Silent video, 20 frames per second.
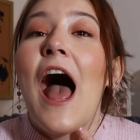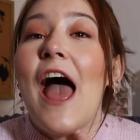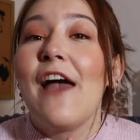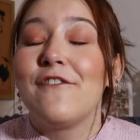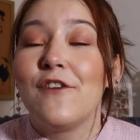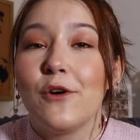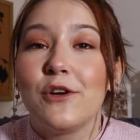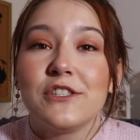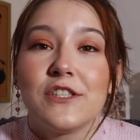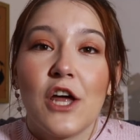I
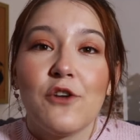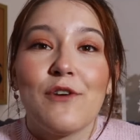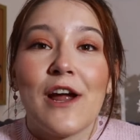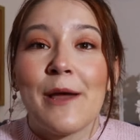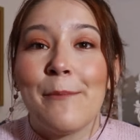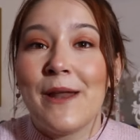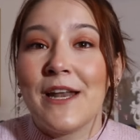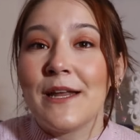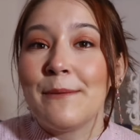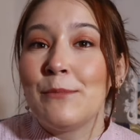focus on
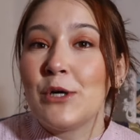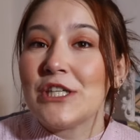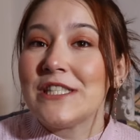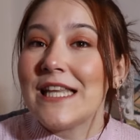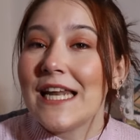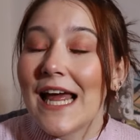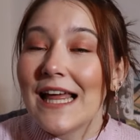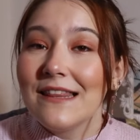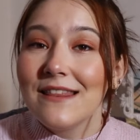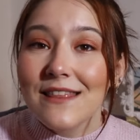recommending books
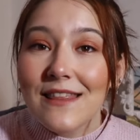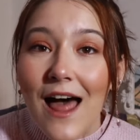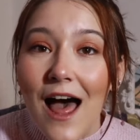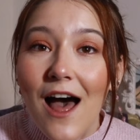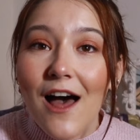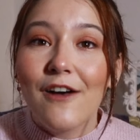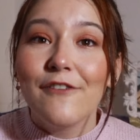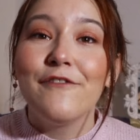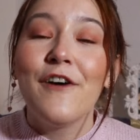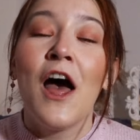that I
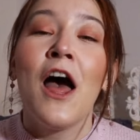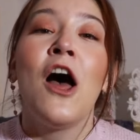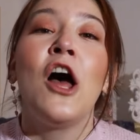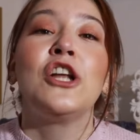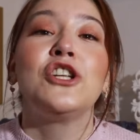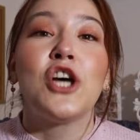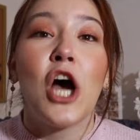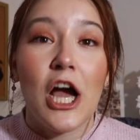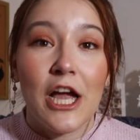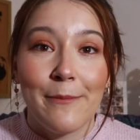love,
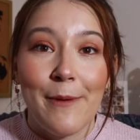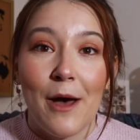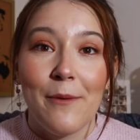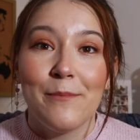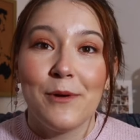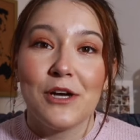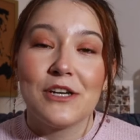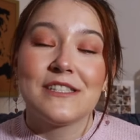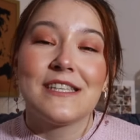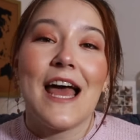talking about
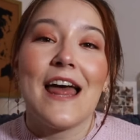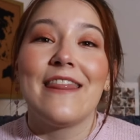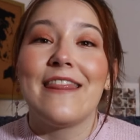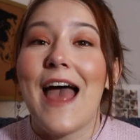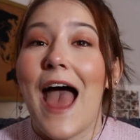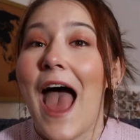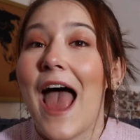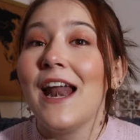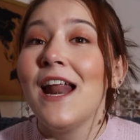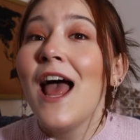books
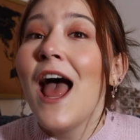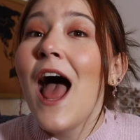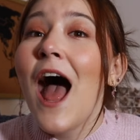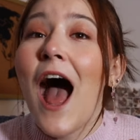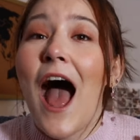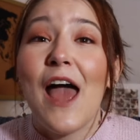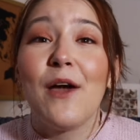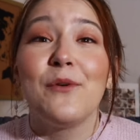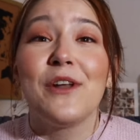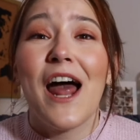that
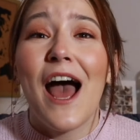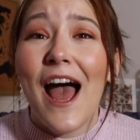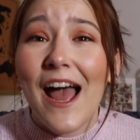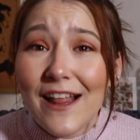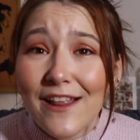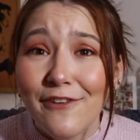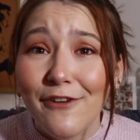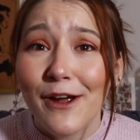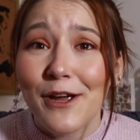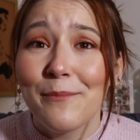I would
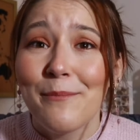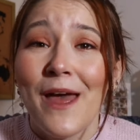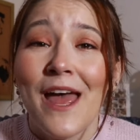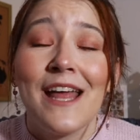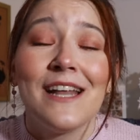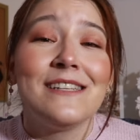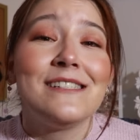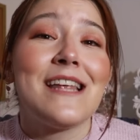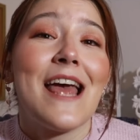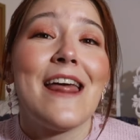highly
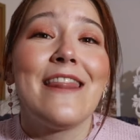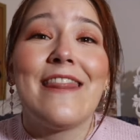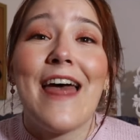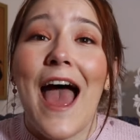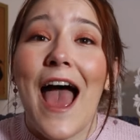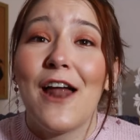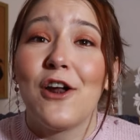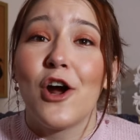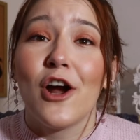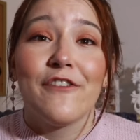recommend,
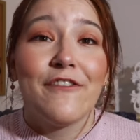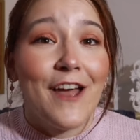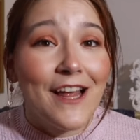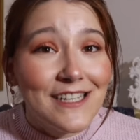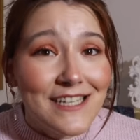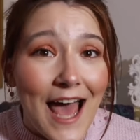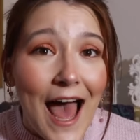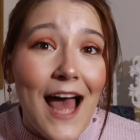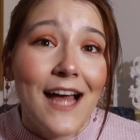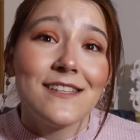that are
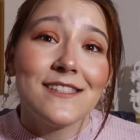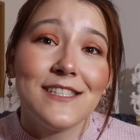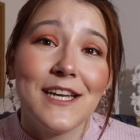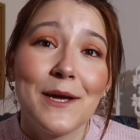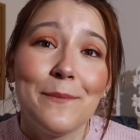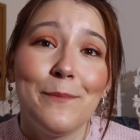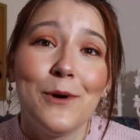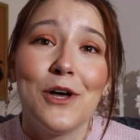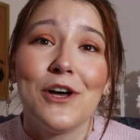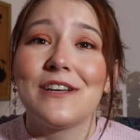
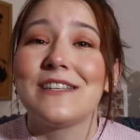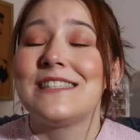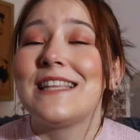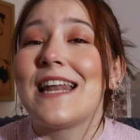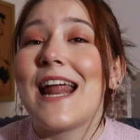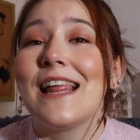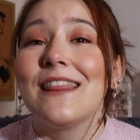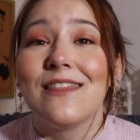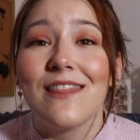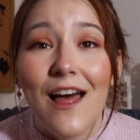fantastic books
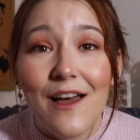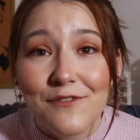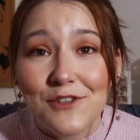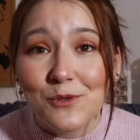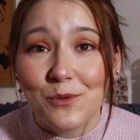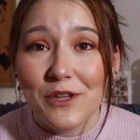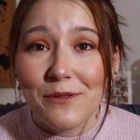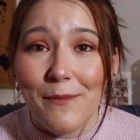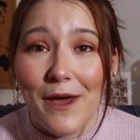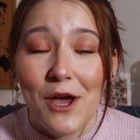that I loved
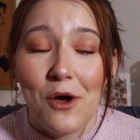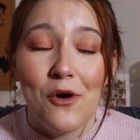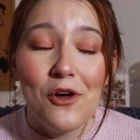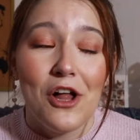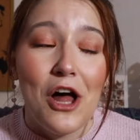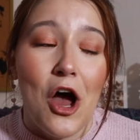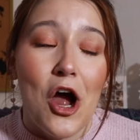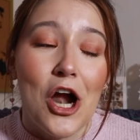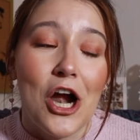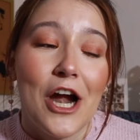with my
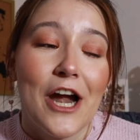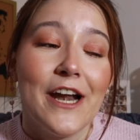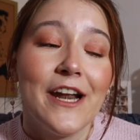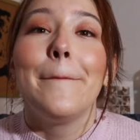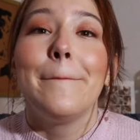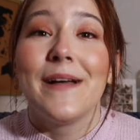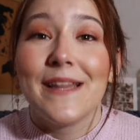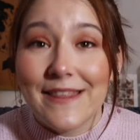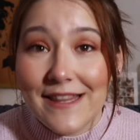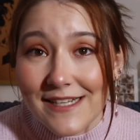whole heart.
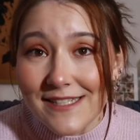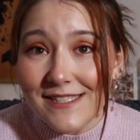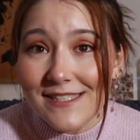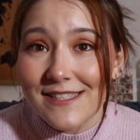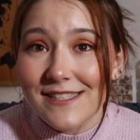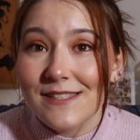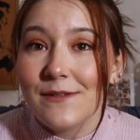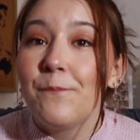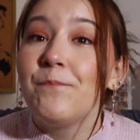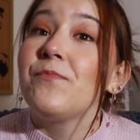But
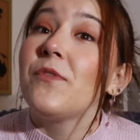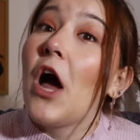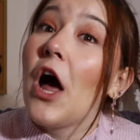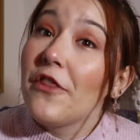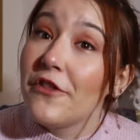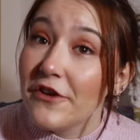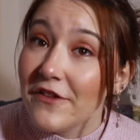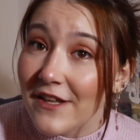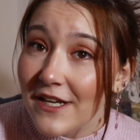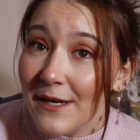this,
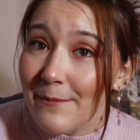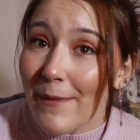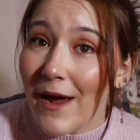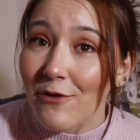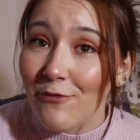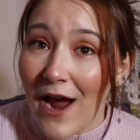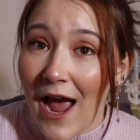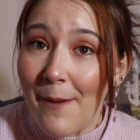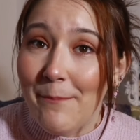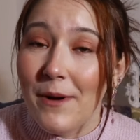other than in my
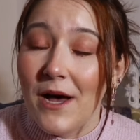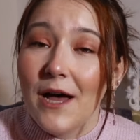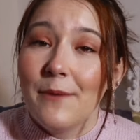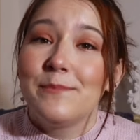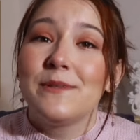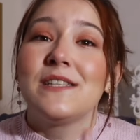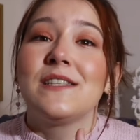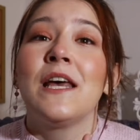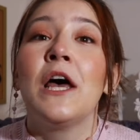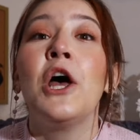
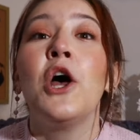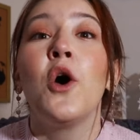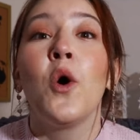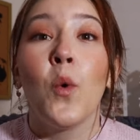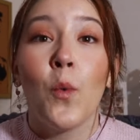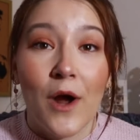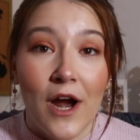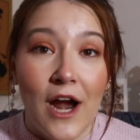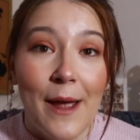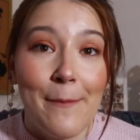wrap-ups
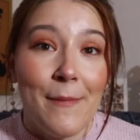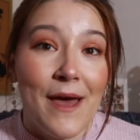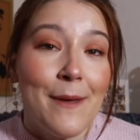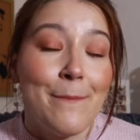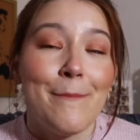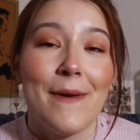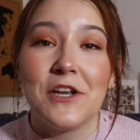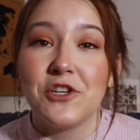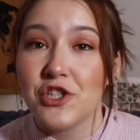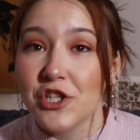where I
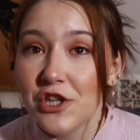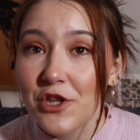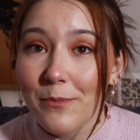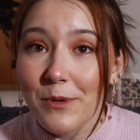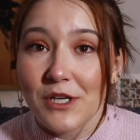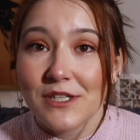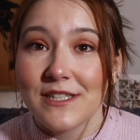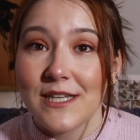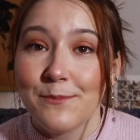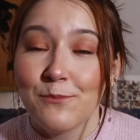might mention the
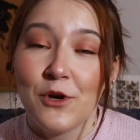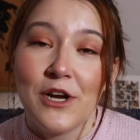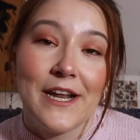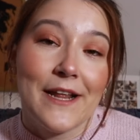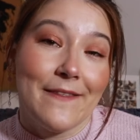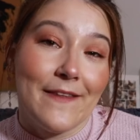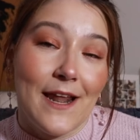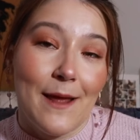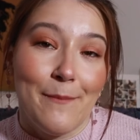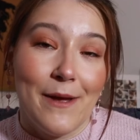books that I'm
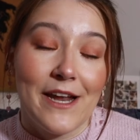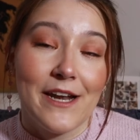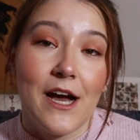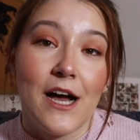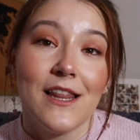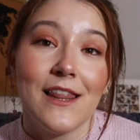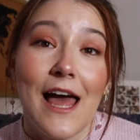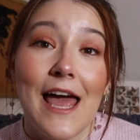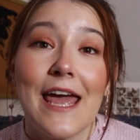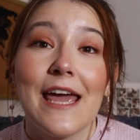reading that I might
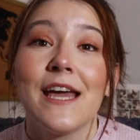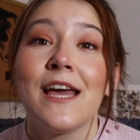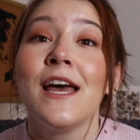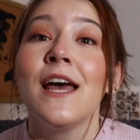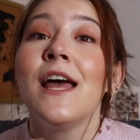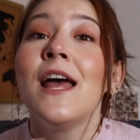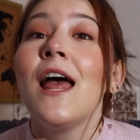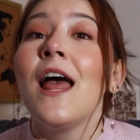not like,